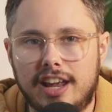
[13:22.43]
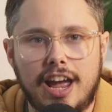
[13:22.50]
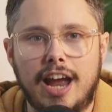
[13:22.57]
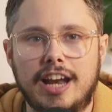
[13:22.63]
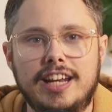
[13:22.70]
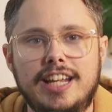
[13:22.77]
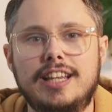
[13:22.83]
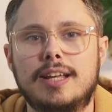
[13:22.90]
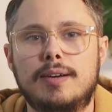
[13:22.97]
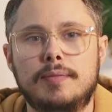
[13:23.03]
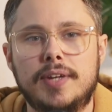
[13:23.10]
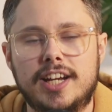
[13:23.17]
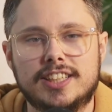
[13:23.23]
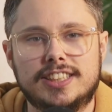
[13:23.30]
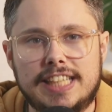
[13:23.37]
I need them
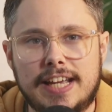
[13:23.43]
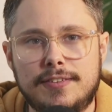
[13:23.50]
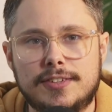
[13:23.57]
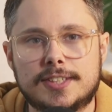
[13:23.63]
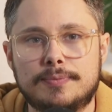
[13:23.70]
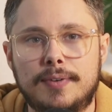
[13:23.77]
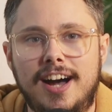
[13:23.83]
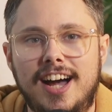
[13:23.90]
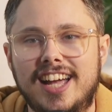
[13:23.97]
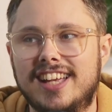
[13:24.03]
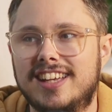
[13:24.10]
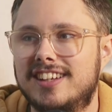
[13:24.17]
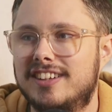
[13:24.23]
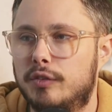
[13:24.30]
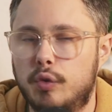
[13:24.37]
in a safe spot,
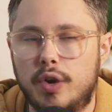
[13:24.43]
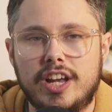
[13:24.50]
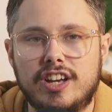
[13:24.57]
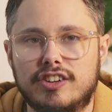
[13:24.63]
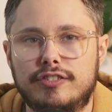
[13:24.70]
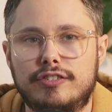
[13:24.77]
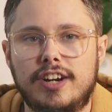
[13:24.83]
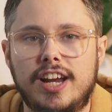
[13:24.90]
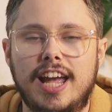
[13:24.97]
wrinkle free.